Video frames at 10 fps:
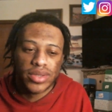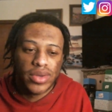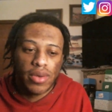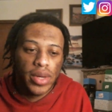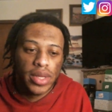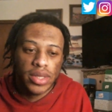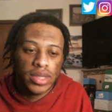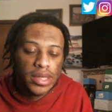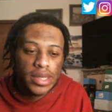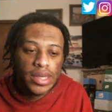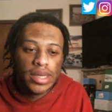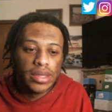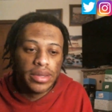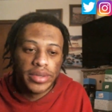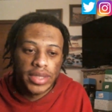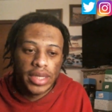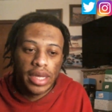So I'd rather, you know what I'm saying,